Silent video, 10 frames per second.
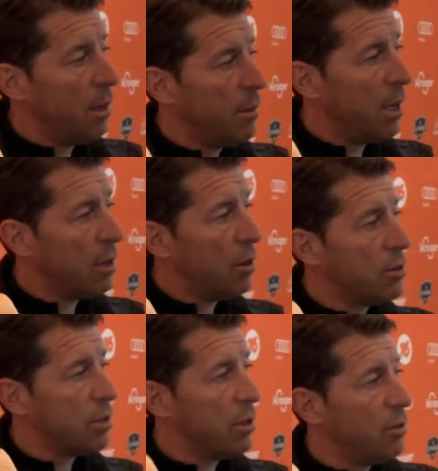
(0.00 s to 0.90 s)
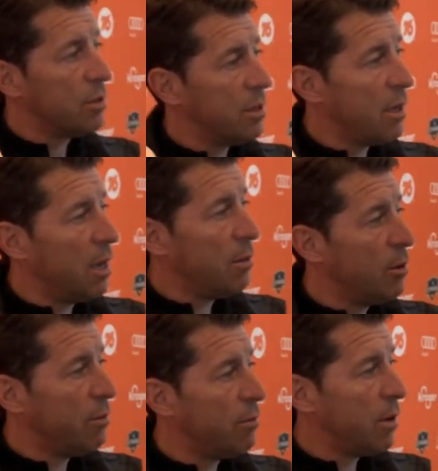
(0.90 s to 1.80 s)
I'm the head coach of the Houston
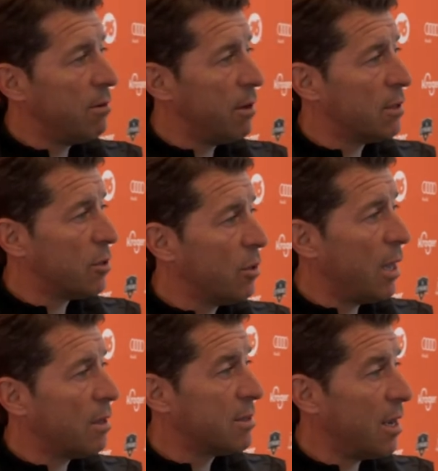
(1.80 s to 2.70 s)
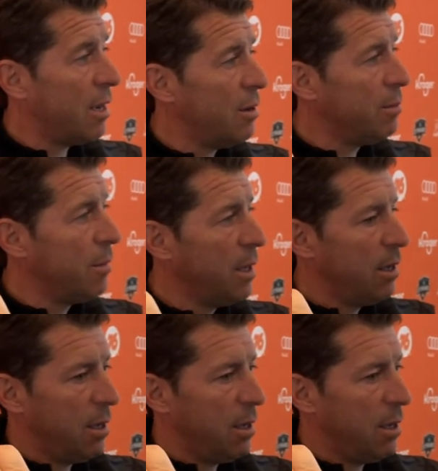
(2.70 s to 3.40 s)
Dynamo in front of a sold-out stadium,